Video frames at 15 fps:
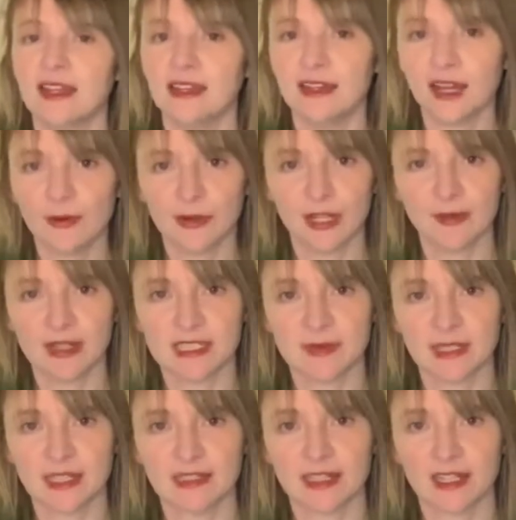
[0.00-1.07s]
not worry about
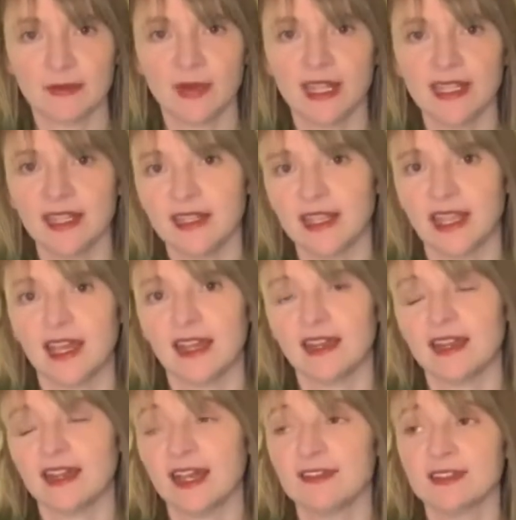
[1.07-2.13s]
spending a lot of money again.
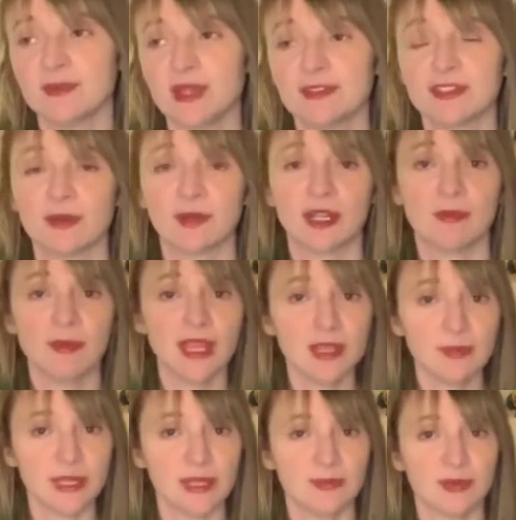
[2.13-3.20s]
And I have some gifts I want to make
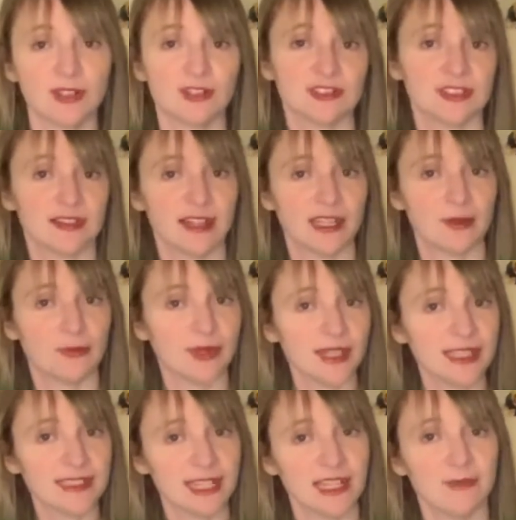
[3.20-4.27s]
people, so now I can
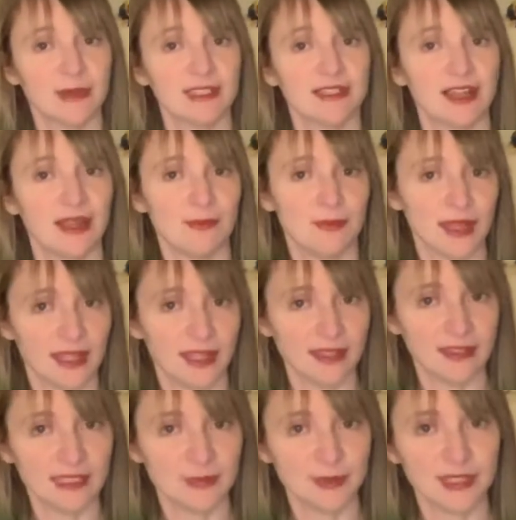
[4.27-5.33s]
really take my time
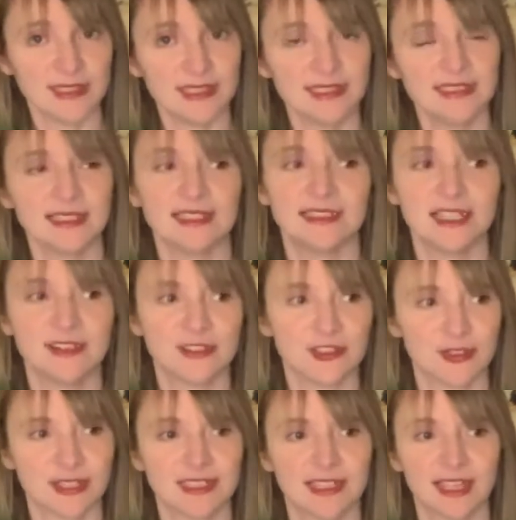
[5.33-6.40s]
making these presents instead of
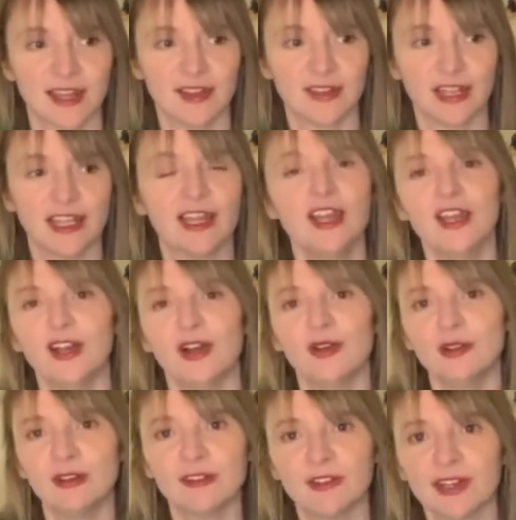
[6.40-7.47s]
stressing out like, oh
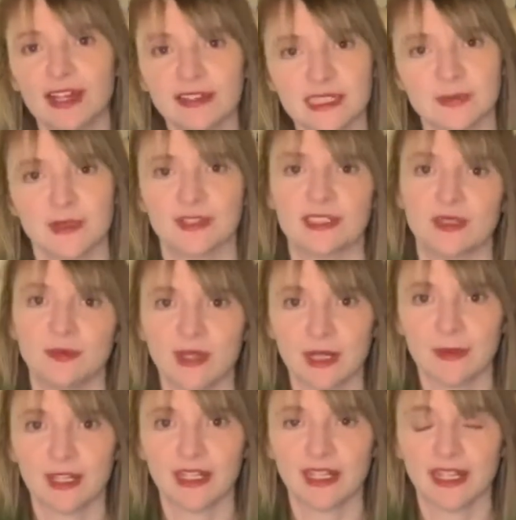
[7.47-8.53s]
no, I forgot this person, what
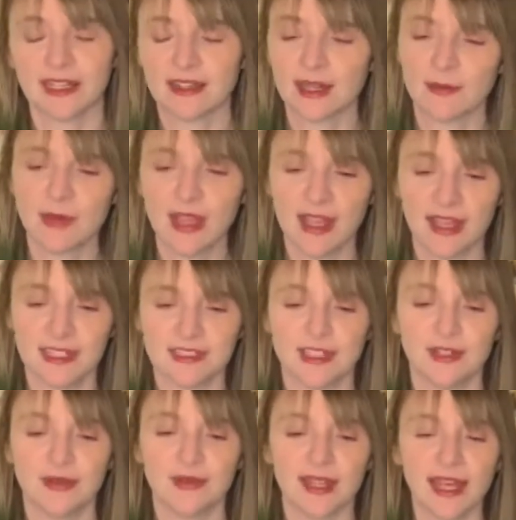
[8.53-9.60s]
am I going to get them?
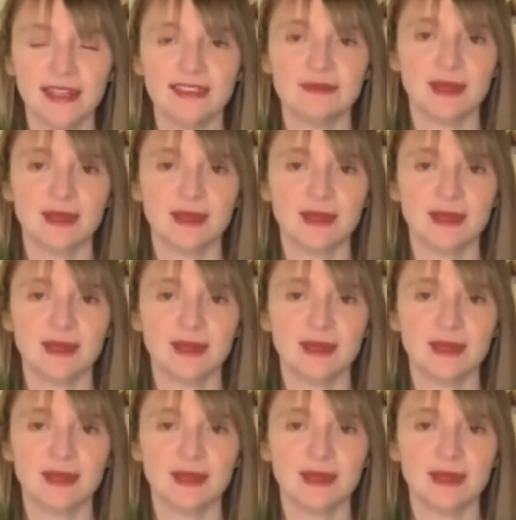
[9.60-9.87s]
So that is